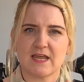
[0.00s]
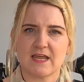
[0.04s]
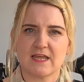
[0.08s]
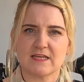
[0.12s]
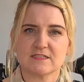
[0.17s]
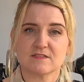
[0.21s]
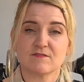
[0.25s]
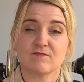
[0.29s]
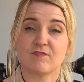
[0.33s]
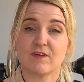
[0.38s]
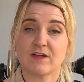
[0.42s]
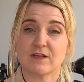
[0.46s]

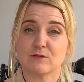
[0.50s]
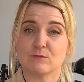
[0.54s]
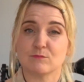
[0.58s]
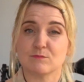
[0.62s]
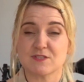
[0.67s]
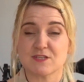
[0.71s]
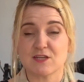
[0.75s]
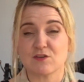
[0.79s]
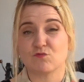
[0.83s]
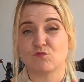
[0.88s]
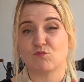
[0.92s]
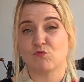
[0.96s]
is
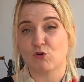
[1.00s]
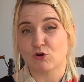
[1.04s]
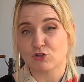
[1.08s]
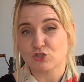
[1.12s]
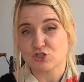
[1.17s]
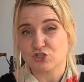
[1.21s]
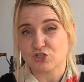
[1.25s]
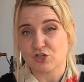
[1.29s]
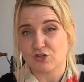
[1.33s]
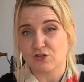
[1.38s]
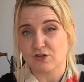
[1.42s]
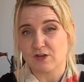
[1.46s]
filmed in
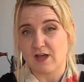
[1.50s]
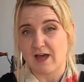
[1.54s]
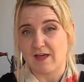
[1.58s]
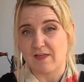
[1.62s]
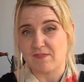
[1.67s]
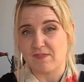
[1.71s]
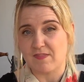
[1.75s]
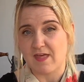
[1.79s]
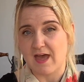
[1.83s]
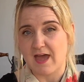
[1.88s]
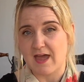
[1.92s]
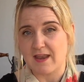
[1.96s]
Russian
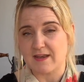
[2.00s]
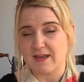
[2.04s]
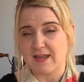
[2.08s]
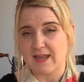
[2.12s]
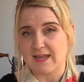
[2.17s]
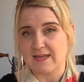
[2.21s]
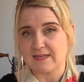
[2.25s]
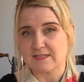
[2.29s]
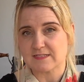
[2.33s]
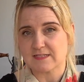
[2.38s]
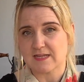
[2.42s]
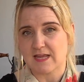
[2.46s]
and then
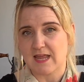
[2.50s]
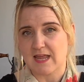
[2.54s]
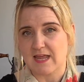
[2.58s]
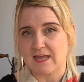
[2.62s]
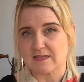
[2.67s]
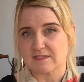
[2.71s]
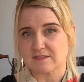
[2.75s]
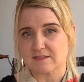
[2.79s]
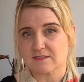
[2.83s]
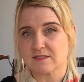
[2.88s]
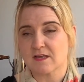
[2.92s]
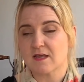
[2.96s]
it
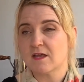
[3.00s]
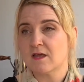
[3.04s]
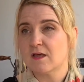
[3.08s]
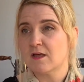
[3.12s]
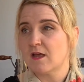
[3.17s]
is